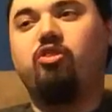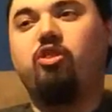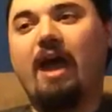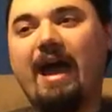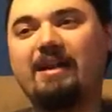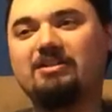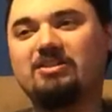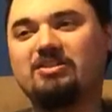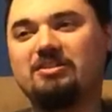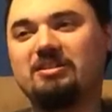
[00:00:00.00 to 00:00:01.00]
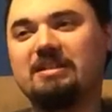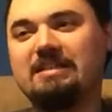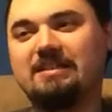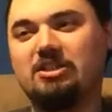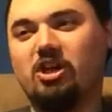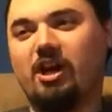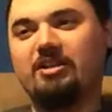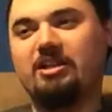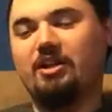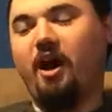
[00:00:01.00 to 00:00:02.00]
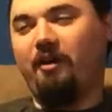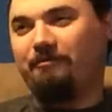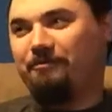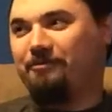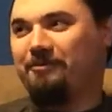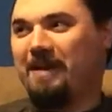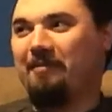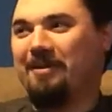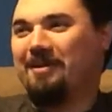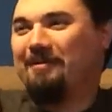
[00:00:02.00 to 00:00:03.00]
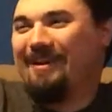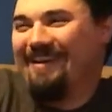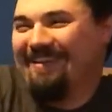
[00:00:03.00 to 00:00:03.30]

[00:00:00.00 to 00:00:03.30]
that is not enough. I'm gonna be